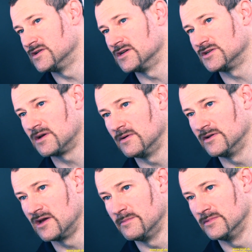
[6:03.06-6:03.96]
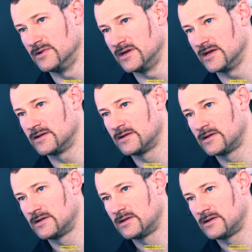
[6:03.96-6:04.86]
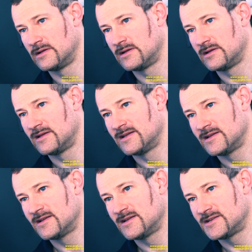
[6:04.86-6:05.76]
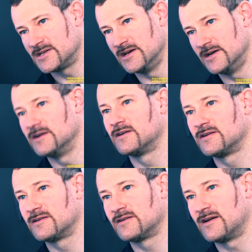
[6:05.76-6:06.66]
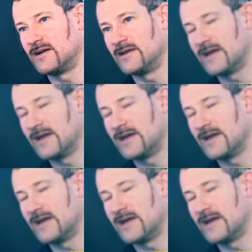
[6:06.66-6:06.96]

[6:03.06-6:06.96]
results only on Monday. So I